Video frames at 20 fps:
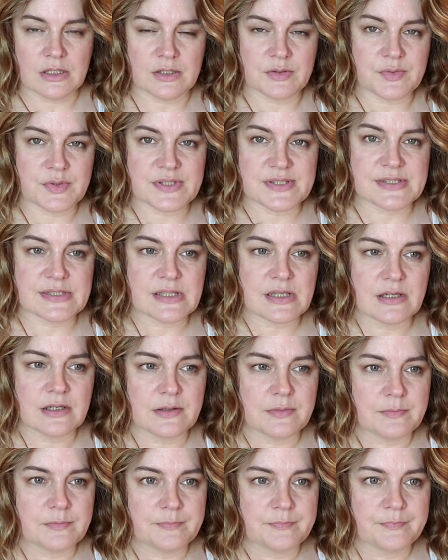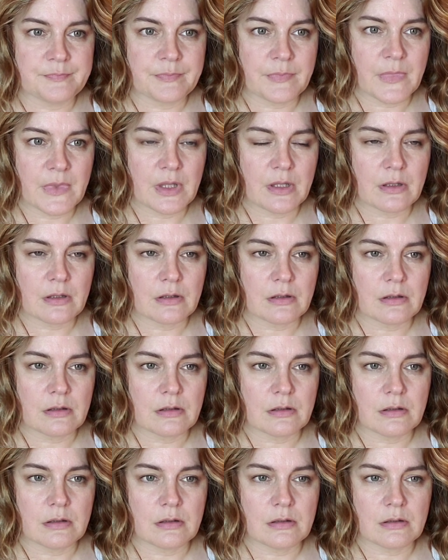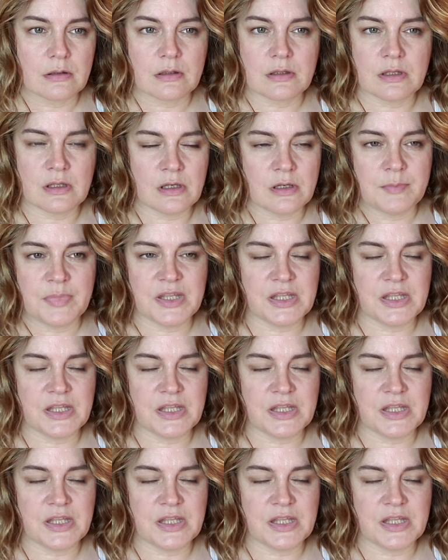It was gonna